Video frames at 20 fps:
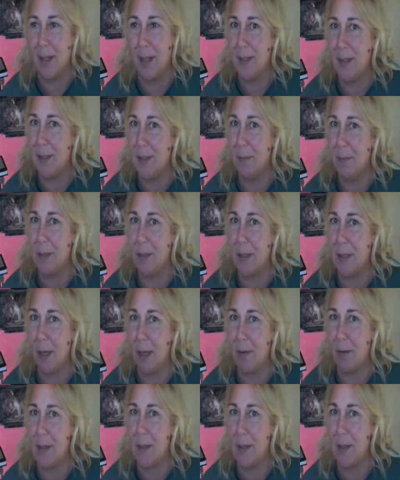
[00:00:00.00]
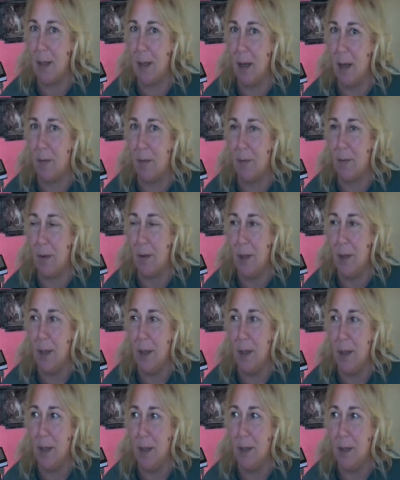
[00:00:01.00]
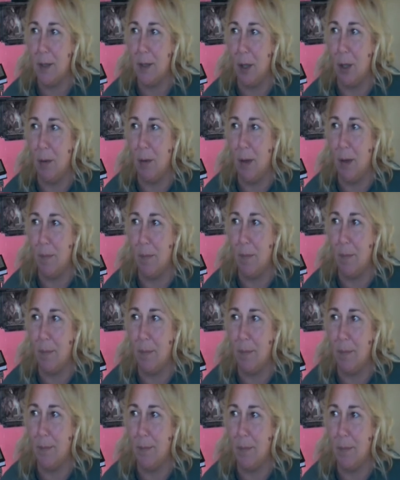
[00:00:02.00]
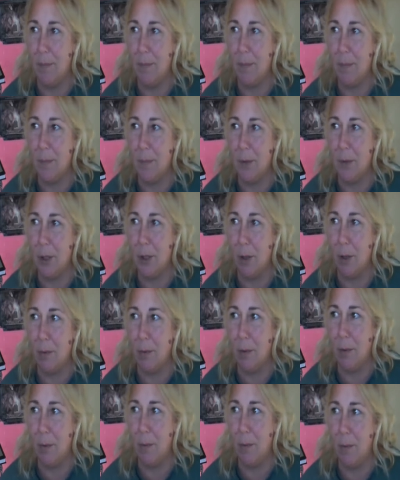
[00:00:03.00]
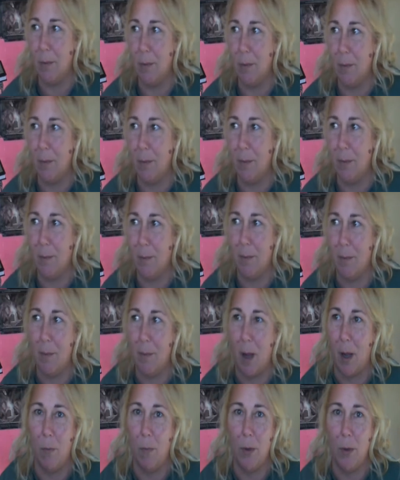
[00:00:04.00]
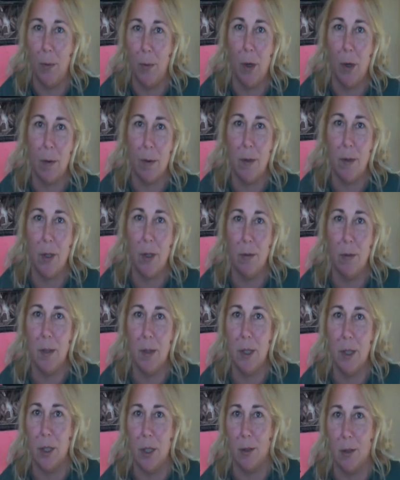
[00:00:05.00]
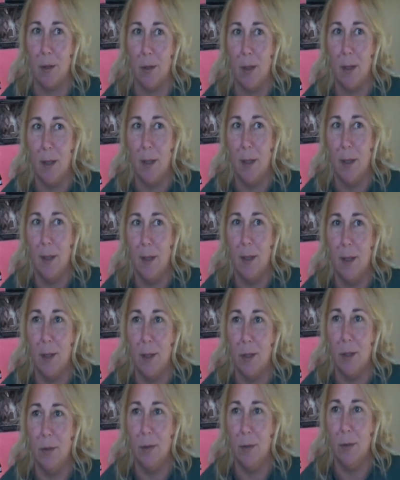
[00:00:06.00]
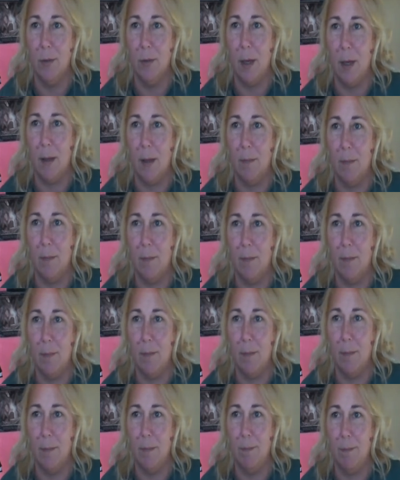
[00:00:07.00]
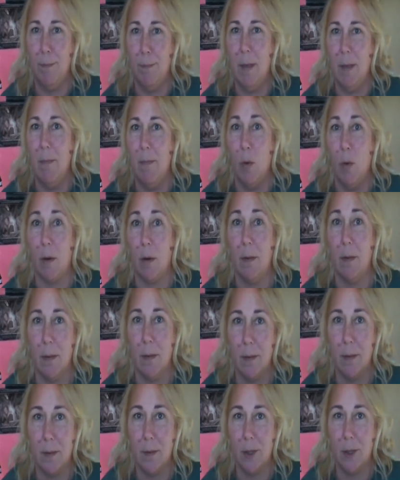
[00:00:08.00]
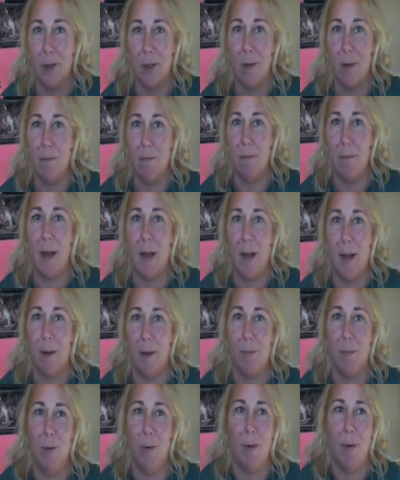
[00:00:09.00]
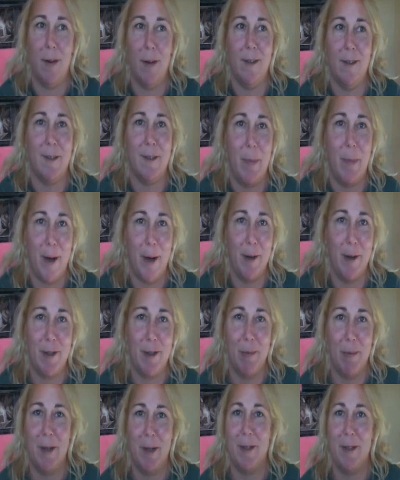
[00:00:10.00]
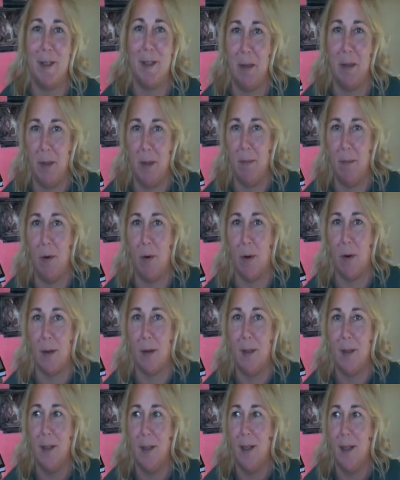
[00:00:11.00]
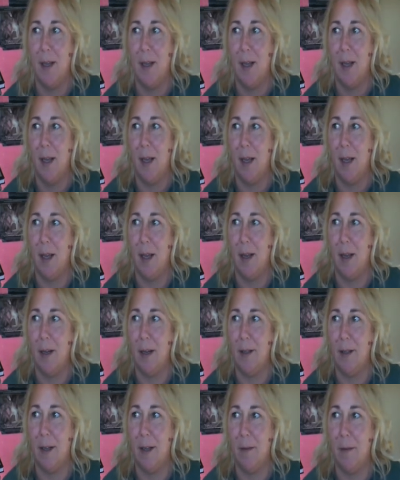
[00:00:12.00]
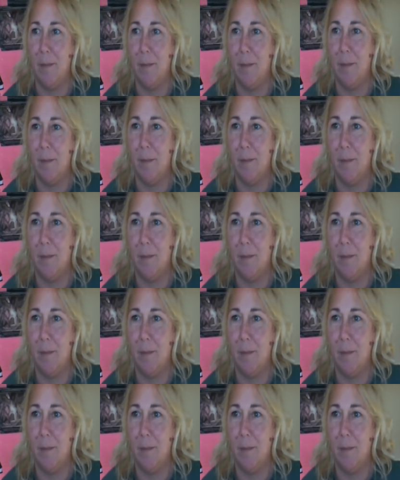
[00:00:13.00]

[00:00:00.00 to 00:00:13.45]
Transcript: That's some scary stuff. So, um, you know, I want to encourage you this year to um, be more so that mayhap you can inspire someone else to be more. And, um,